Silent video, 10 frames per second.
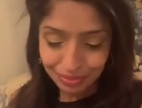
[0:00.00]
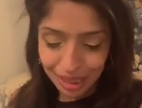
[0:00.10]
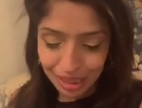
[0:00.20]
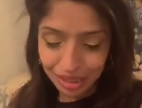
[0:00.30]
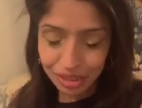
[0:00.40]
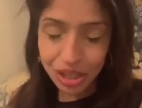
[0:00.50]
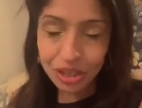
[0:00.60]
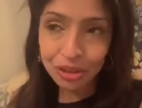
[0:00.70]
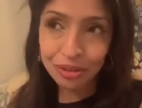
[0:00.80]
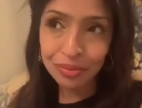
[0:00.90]

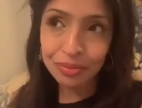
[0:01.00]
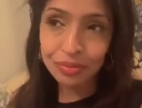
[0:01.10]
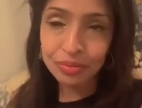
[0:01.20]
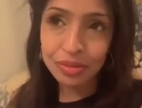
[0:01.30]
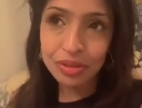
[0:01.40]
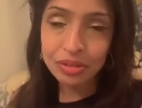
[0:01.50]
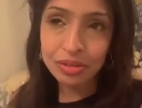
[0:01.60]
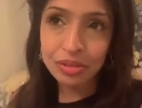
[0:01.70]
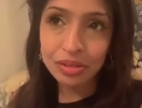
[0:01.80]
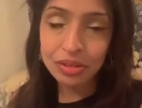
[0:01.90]
So,
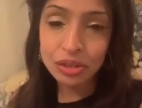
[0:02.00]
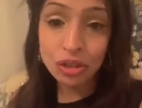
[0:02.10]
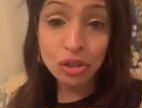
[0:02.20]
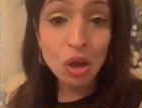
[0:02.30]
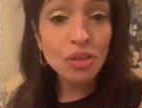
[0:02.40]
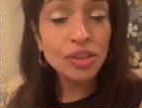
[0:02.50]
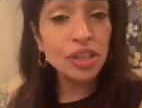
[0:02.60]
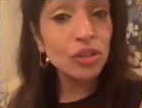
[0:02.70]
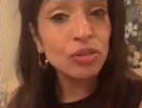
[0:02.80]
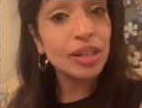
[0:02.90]
to not
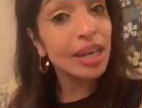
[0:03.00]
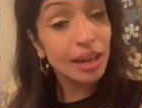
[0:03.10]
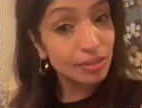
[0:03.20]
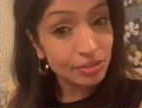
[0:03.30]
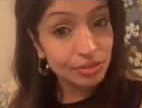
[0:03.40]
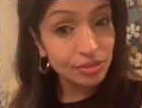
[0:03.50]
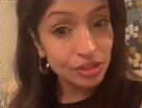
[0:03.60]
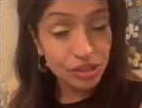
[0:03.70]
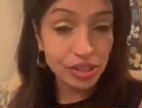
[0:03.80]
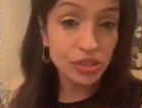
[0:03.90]
think you're enough,
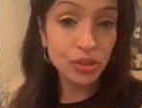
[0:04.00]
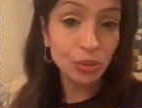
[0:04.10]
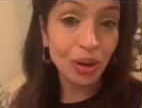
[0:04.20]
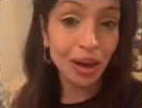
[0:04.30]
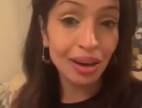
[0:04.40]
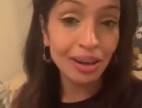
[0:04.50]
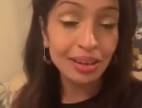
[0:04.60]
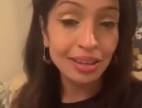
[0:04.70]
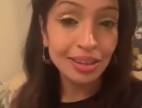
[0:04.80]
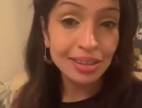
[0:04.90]
just as you are,
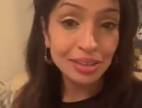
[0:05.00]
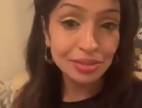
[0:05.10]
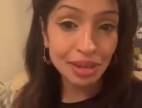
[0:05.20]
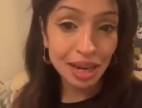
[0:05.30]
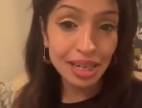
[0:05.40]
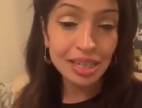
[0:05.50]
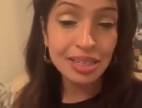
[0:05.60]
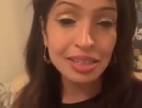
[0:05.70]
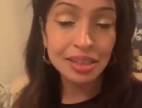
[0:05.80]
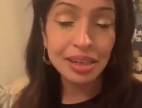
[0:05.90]

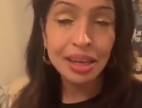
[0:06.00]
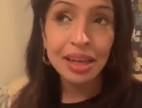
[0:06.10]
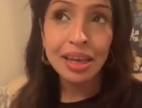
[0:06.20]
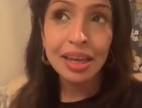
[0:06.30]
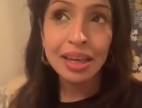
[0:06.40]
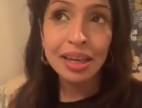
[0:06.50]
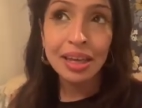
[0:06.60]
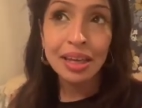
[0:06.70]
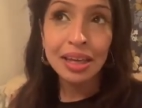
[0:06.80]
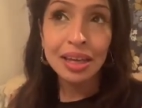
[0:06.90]
right,
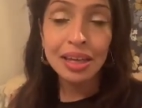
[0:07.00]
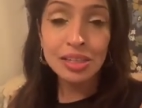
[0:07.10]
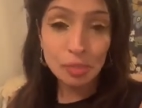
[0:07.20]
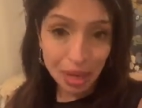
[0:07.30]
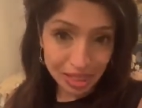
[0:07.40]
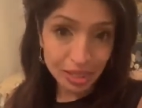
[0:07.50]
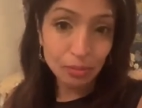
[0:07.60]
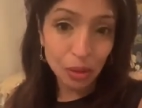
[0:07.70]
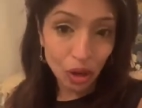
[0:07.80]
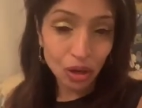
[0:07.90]
is a massive
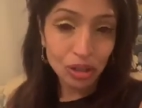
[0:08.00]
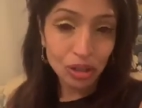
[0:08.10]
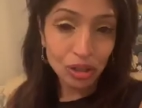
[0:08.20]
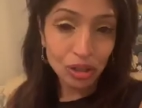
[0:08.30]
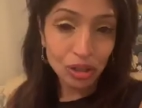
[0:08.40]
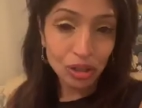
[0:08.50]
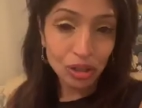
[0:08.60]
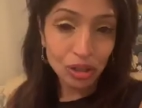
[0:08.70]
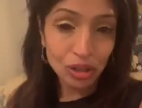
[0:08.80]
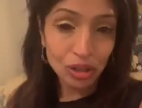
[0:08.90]
block.
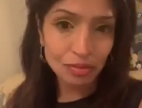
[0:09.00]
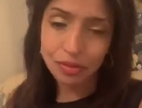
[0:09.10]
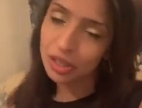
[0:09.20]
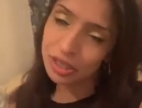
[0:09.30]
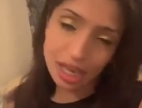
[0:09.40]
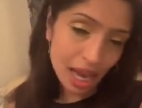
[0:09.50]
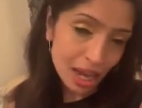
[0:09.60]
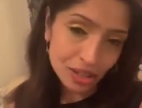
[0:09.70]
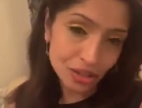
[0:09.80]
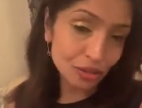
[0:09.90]
Fast
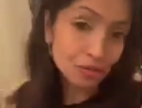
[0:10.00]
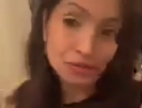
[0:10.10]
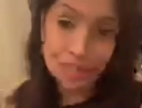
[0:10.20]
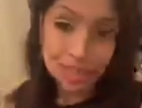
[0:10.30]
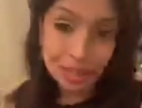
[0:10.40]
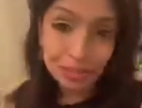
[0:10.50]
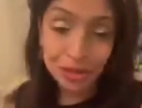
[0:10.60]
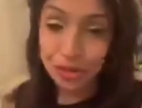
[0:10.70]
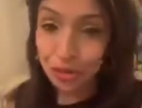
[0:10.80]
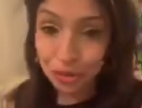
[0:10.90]
cash to freedom,
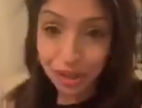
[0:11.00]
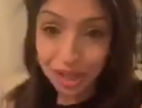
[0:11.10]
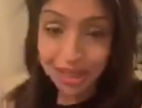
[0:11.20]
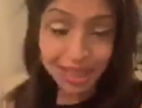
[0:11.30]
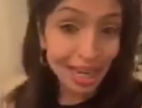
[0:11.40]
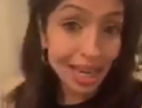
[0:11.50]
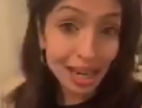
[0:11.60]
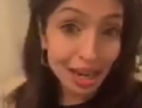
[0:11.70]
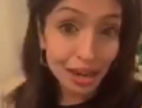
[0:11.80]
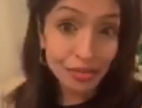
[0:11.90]
to joy, to
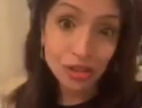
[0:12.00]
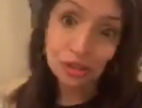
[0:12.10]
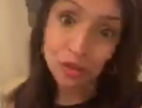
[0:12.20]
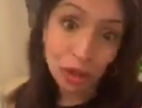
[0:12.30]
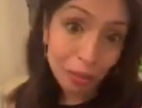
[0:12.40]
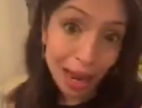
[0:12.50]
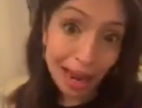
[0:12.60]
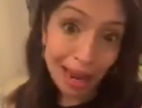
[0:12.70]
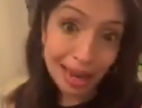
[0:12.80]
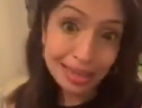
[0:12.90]
love, to
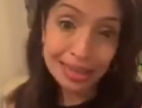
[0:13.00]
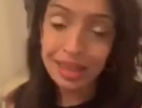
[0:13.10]
romance,